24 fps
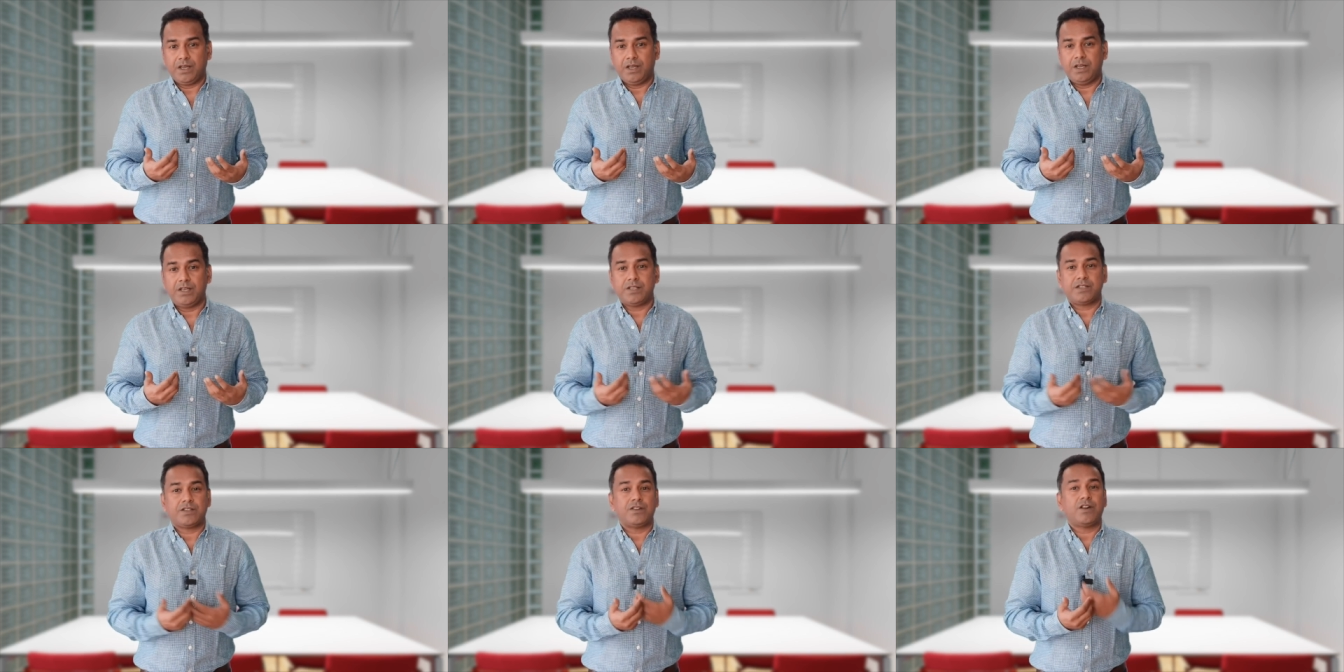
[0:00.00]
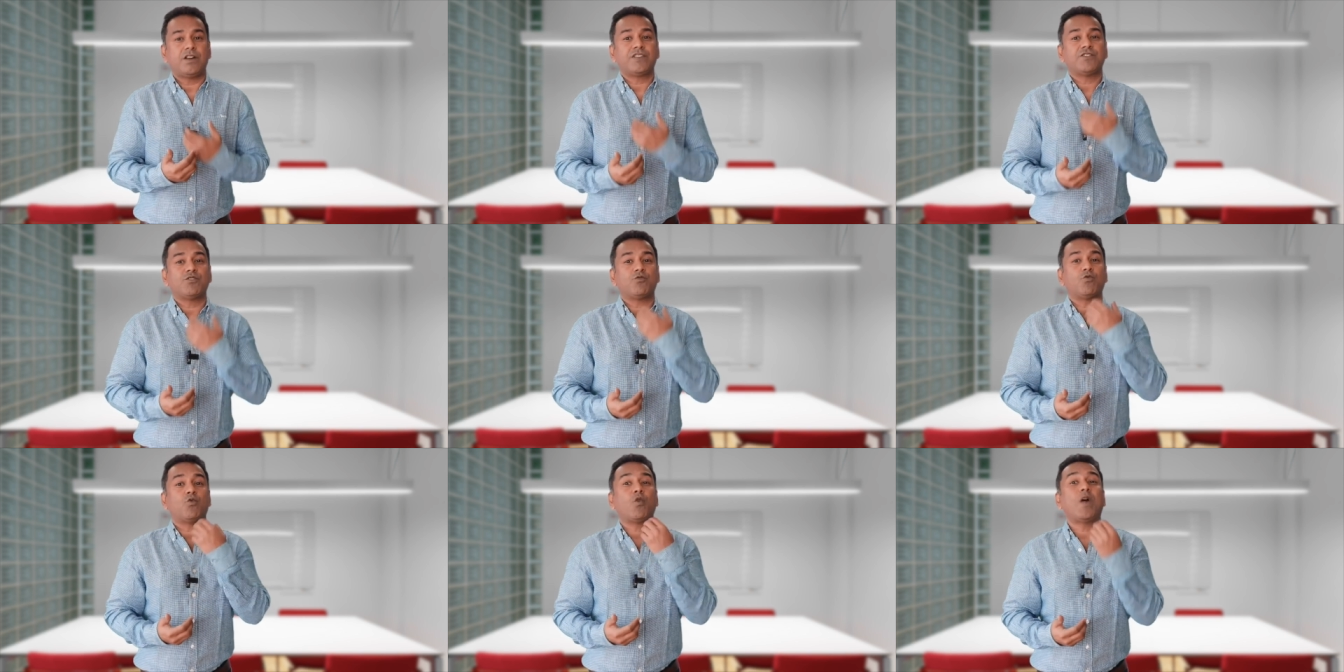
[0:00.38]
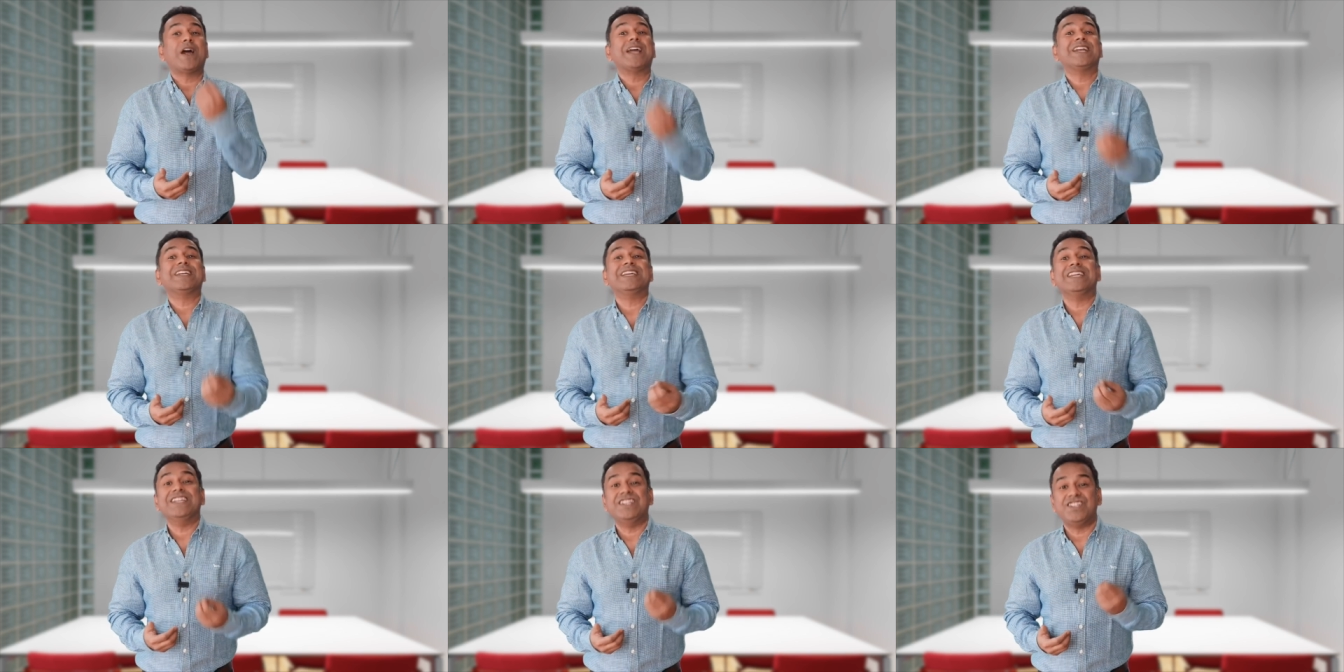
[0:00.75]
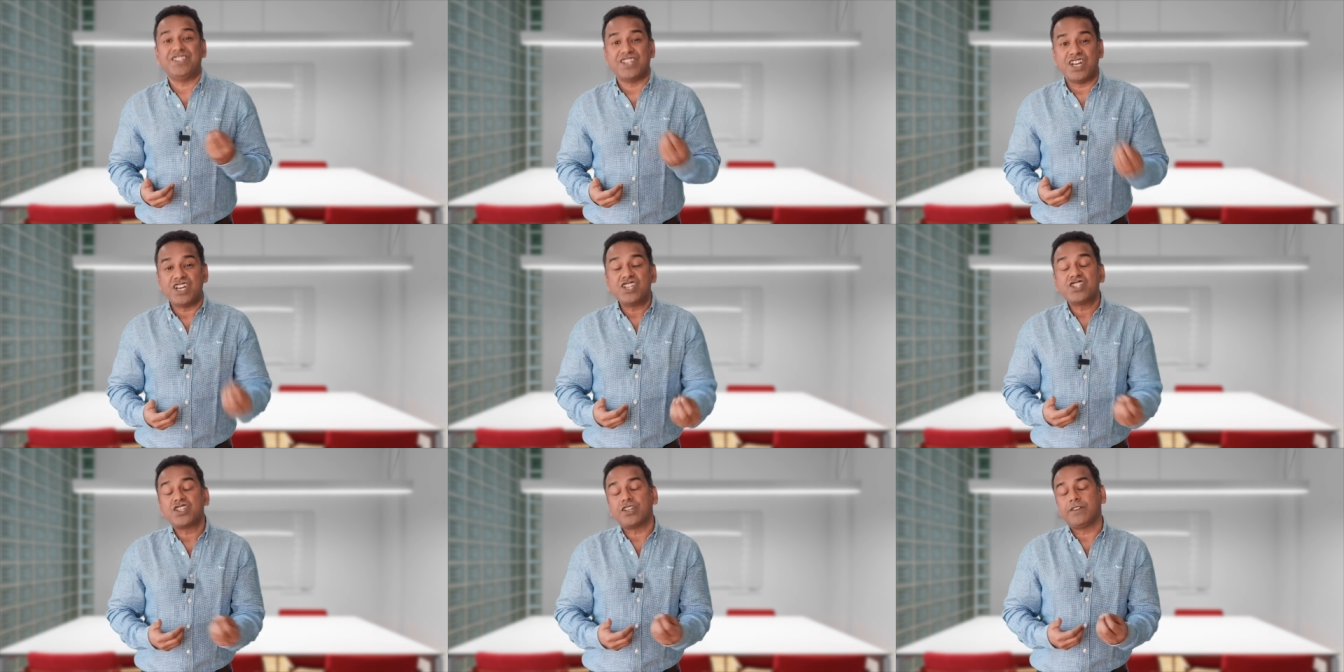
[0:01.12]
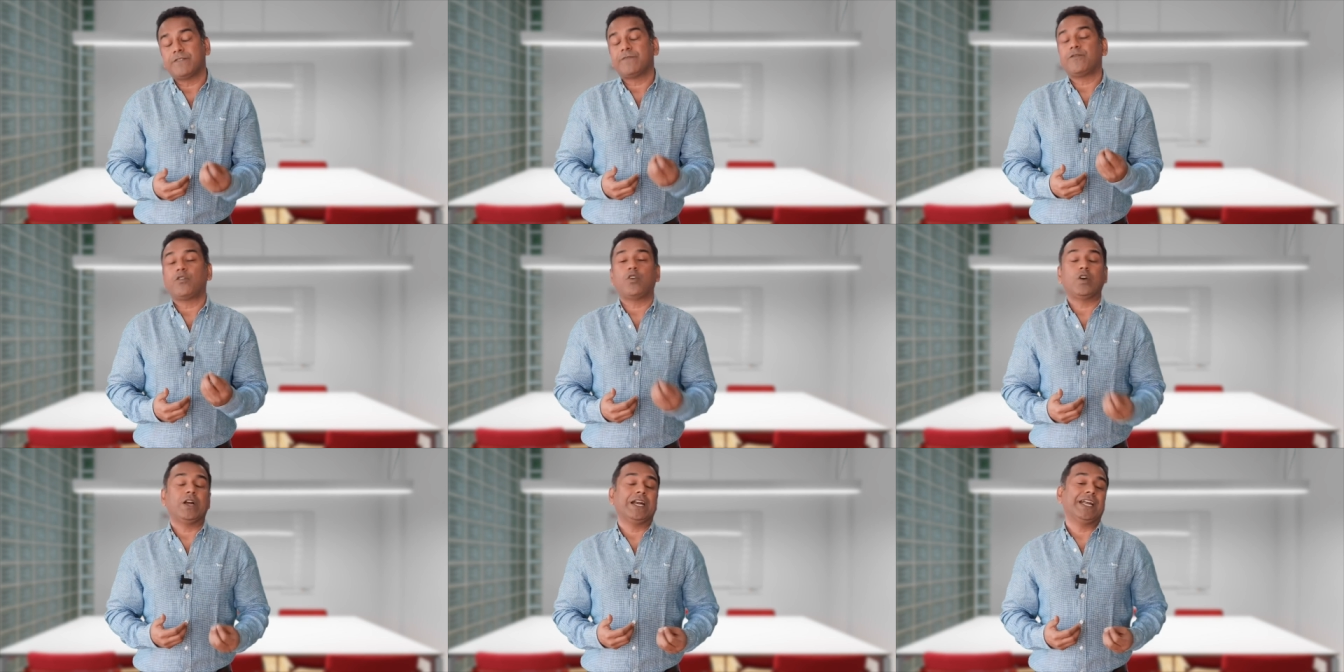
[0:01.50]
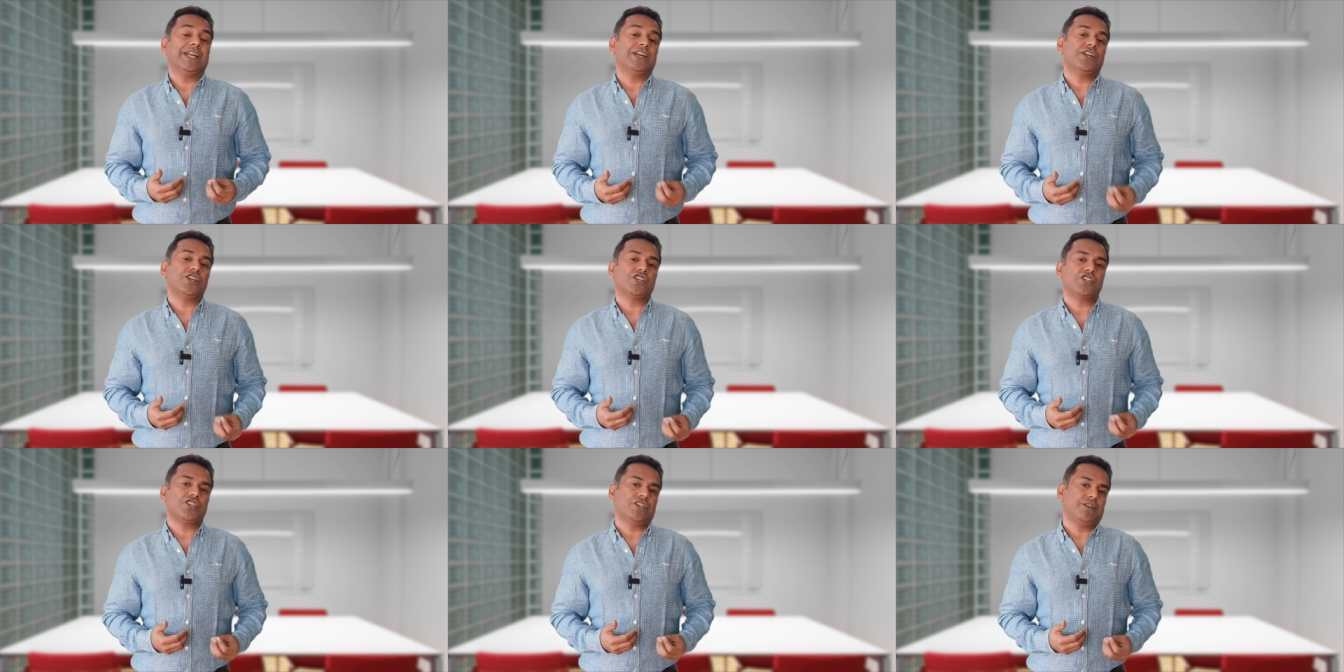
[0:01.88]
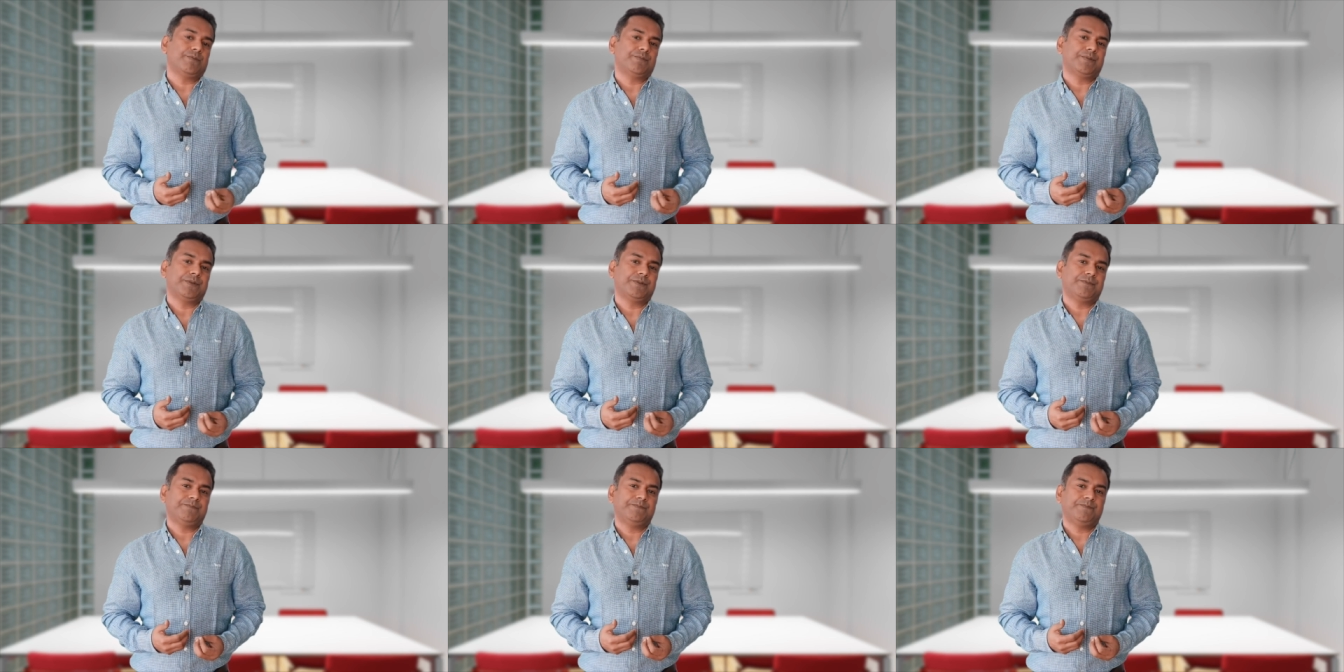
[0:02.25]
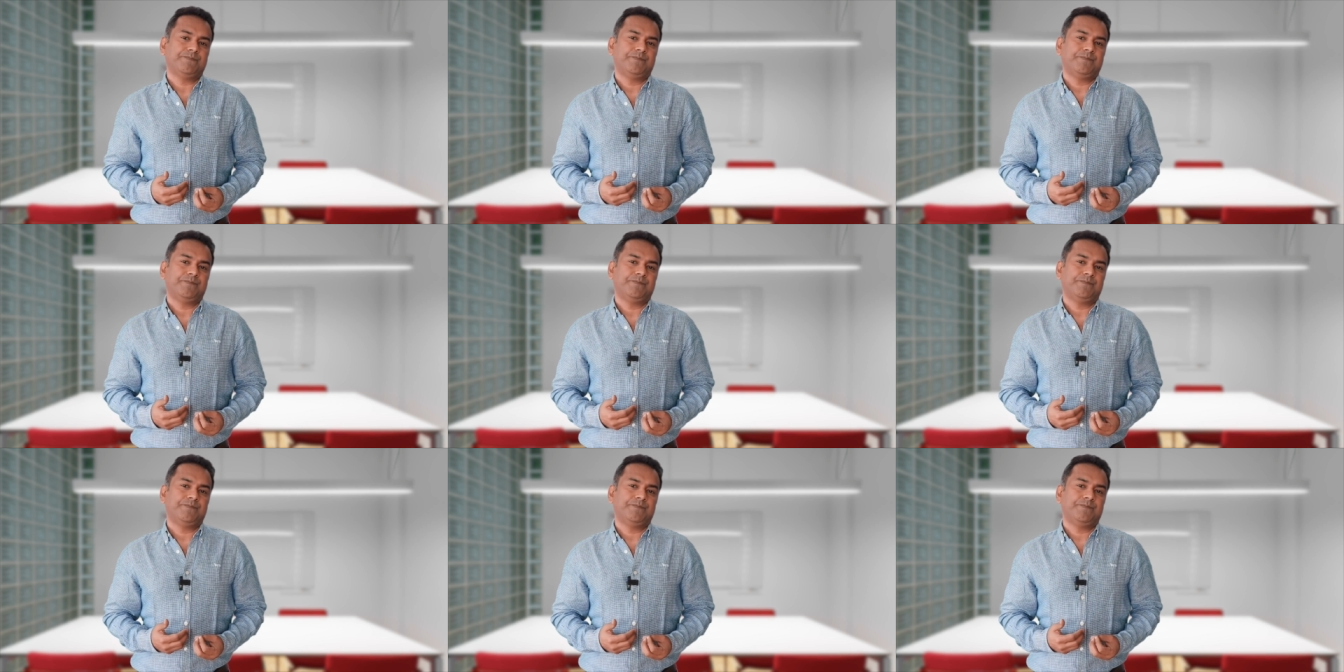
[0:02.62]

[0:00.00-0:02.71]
is not the right intention for leadership,